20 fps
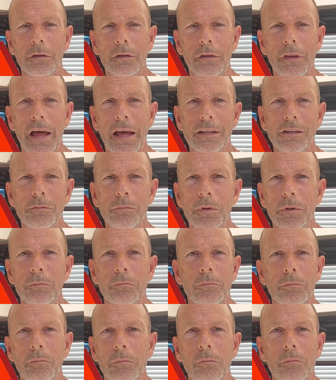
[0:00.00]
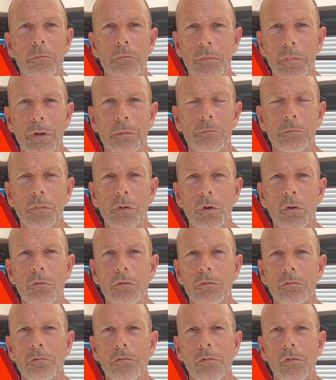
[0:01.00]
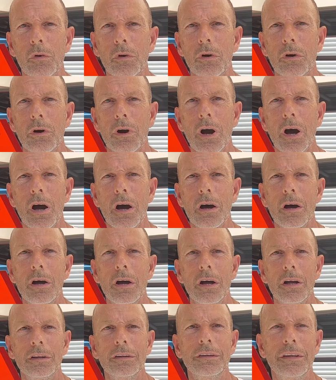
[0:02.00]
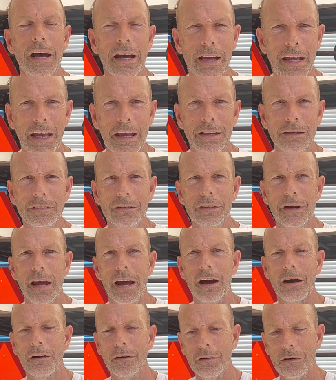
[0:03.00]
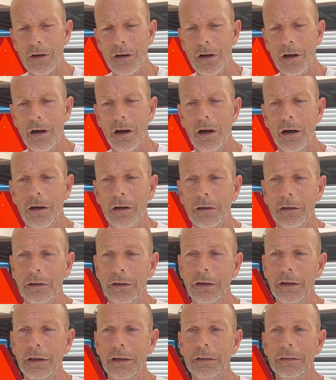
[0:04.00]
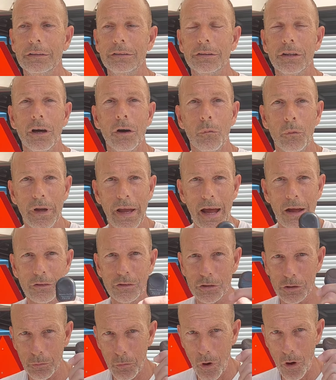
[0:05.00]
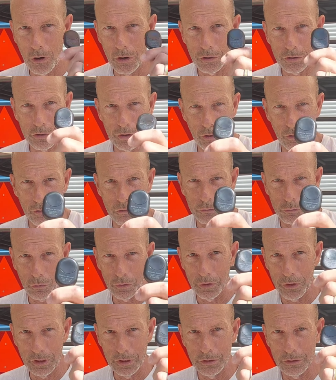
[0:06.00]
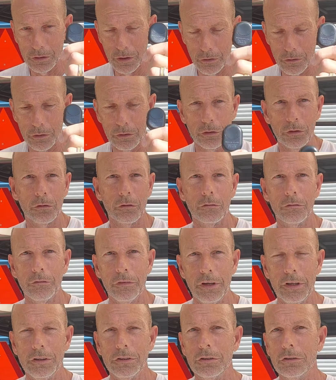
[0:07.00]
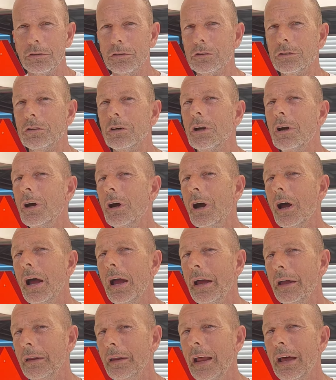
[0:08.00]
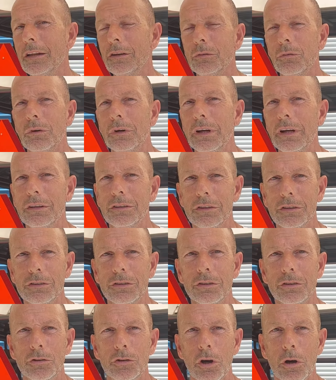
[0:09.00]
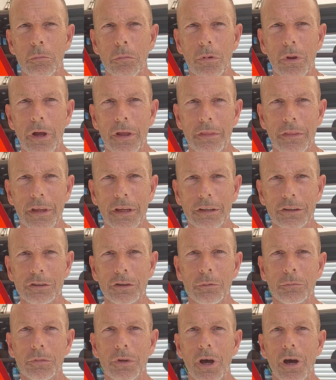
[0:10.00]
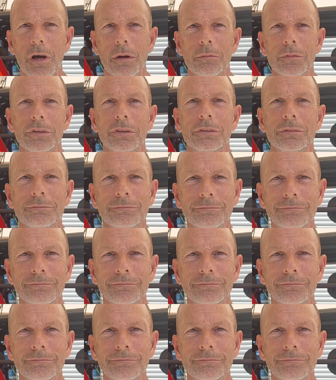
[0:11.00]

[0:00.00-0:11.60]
That's been proven for decades now. We outsmart ourselves with these other little features, and that's what gets us in trouble, I think, sometimes.